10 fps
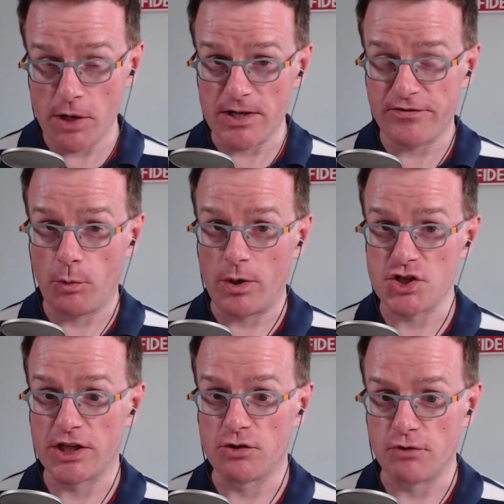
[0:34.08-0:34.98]
much for
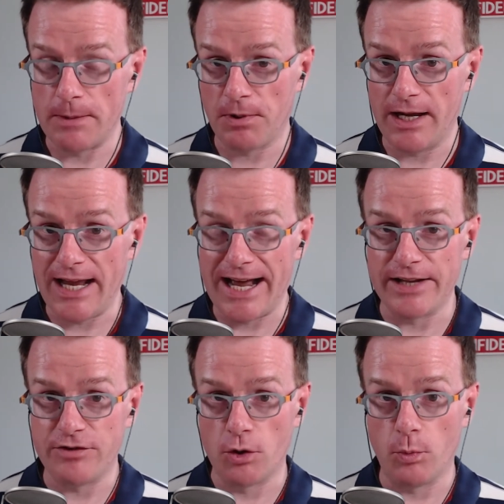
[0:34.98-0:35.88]
watching the replay.
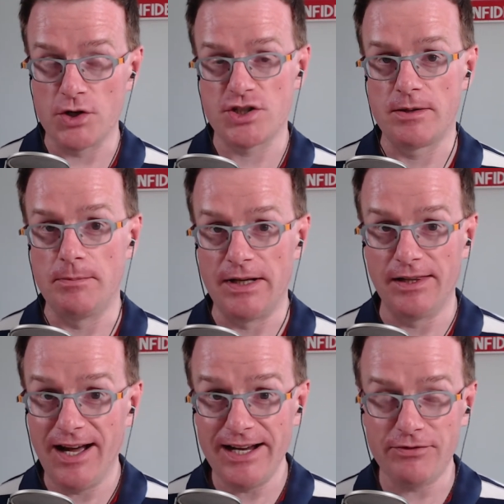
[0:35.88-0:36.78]
And if you're watching me
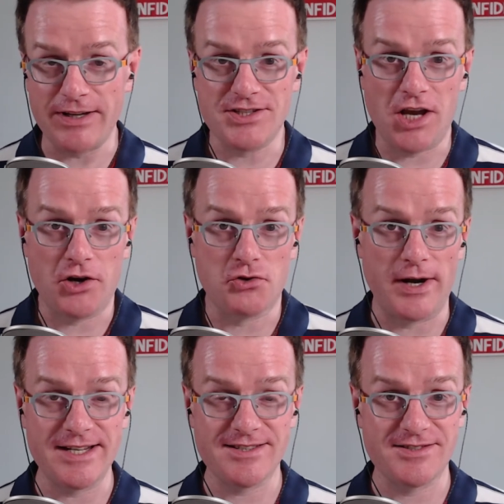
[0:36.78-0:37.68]
live, it's
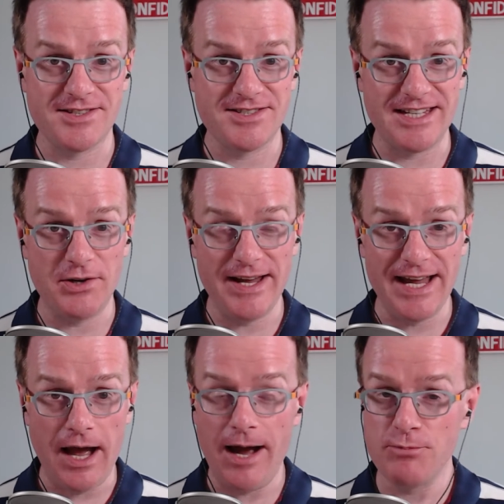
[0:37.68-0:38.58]
great to see you
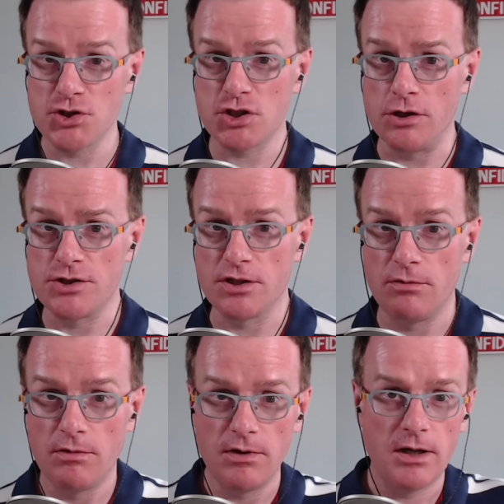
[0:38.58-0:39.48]
here. I'm just going
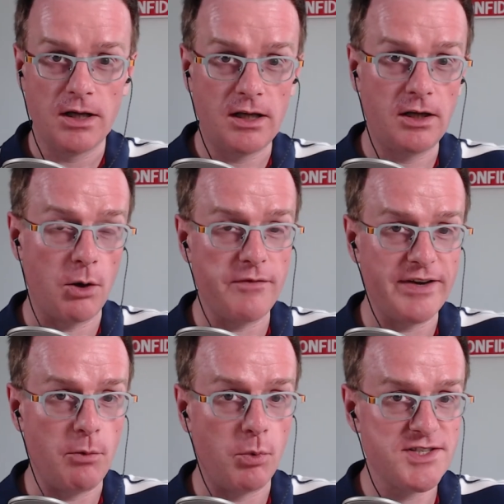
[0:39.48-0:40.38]
to go
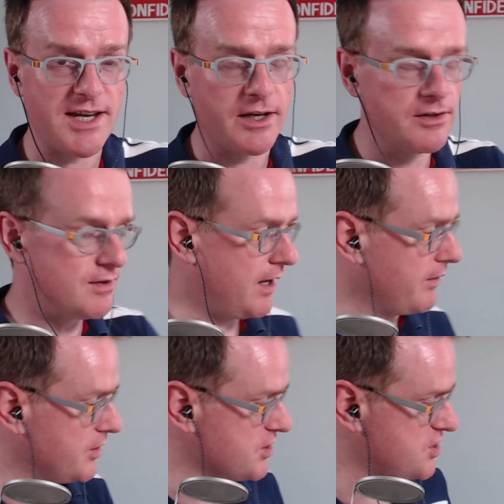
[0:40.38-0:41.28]
over here 1 second
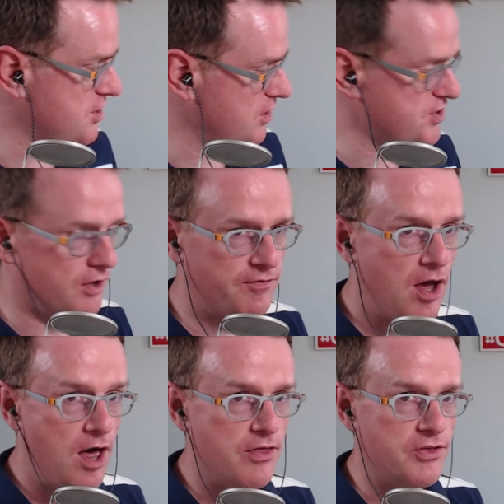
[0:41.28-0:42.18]
and I'm going to start off
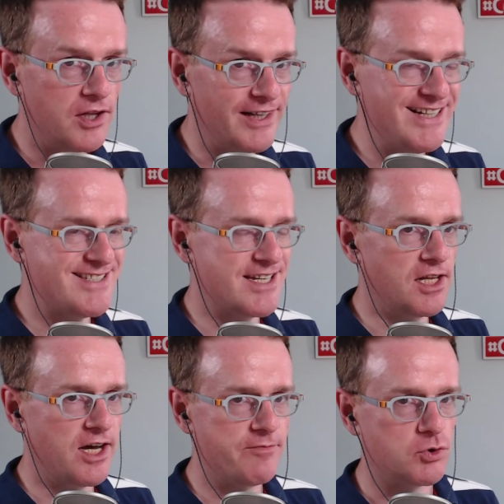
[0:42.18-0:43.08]
the
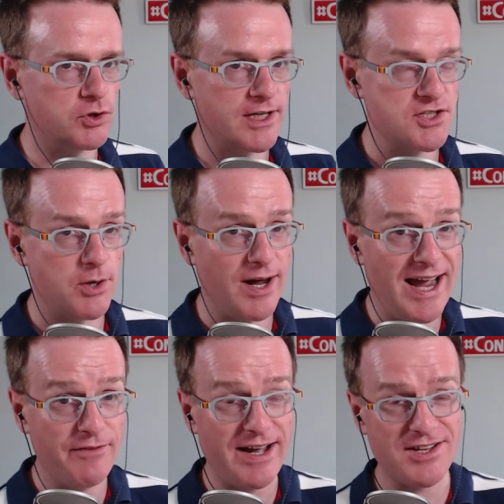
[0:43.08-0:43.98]
LinkedIn Live broadcast. Now, I
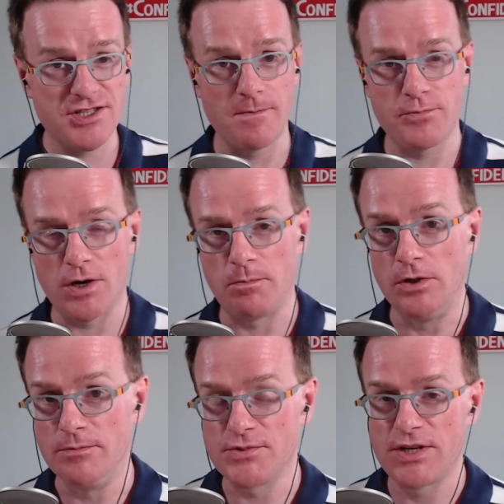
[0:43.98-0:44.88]
have had some
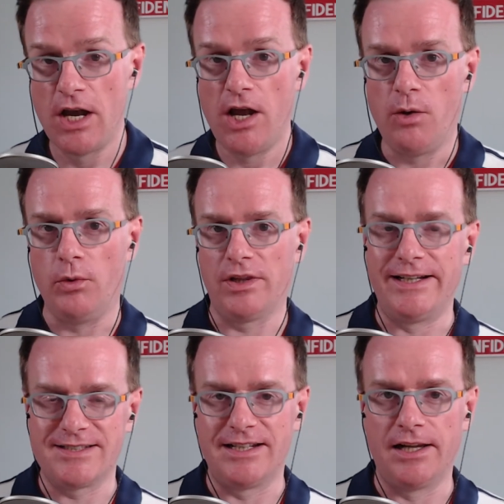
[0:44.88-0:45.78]
problems with
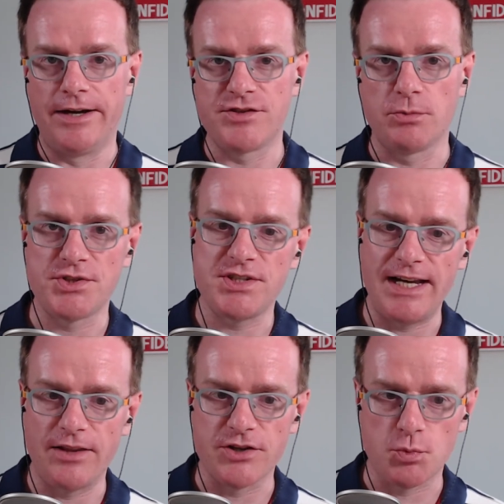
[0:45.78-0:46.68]
LinkedIn Live, so we'll
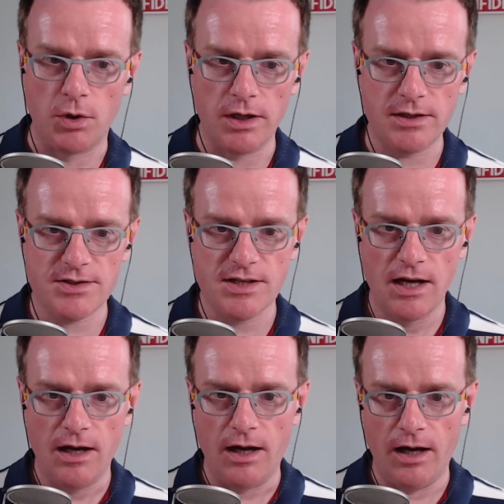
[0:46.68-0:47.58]
see how this works.
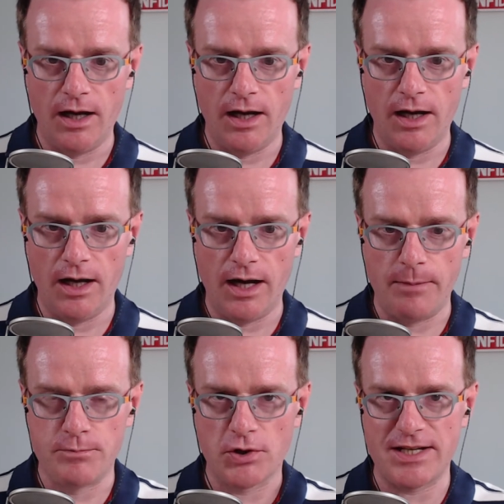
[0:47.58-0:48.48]

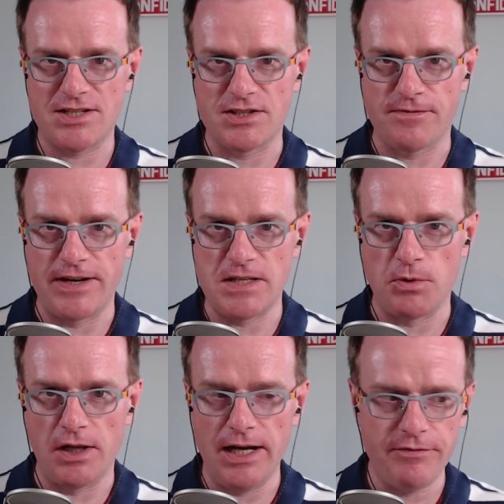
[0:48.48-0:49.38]
I'm broadcasting to
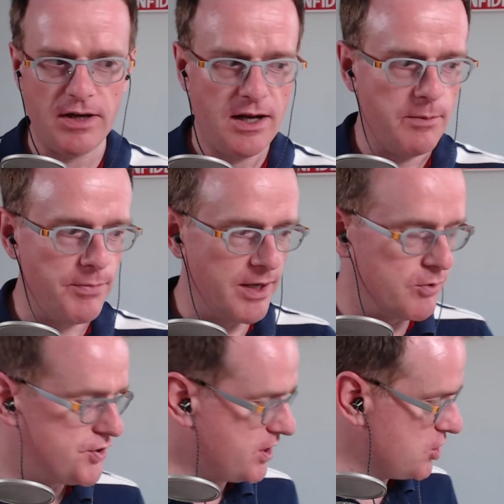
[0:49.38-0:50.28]
Facebook Live, but
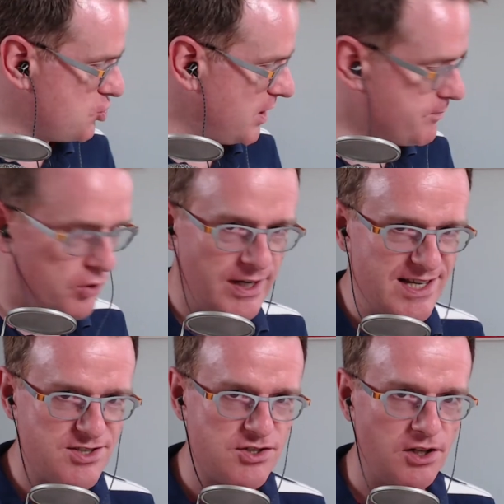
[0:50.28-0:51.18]
I'm also going to try and
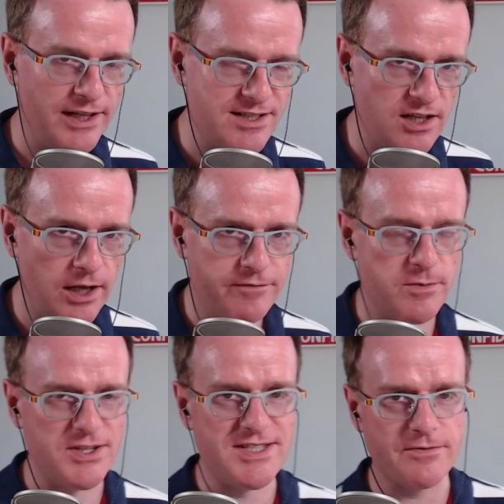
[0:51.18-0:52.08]
broadcast to LinkedIn Live
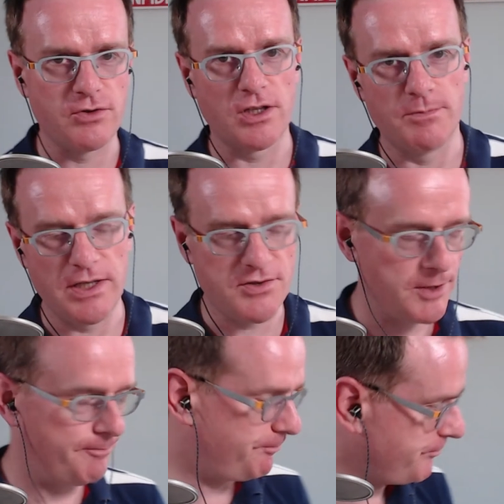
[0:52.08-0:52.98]
from a different
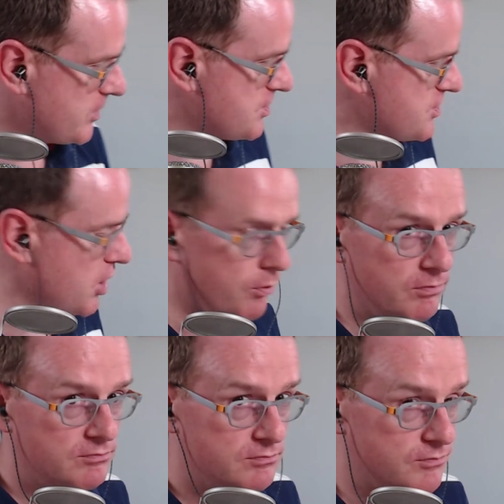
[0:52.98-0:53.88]
computer. So
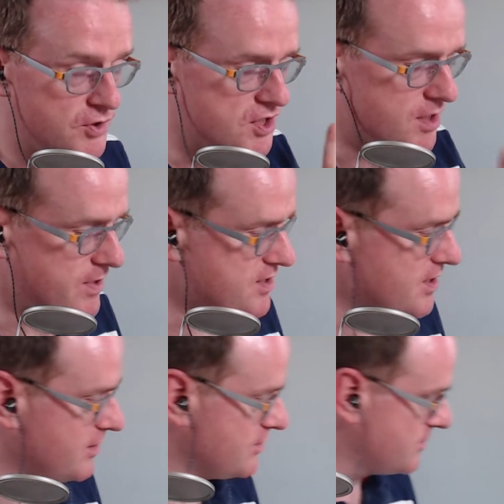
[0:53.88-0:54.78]
just give me a
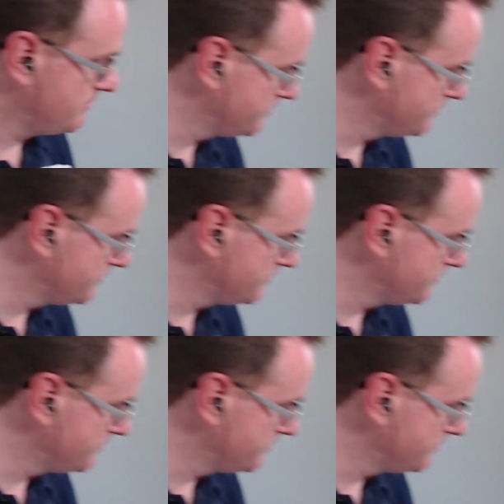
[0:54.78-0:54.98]
second.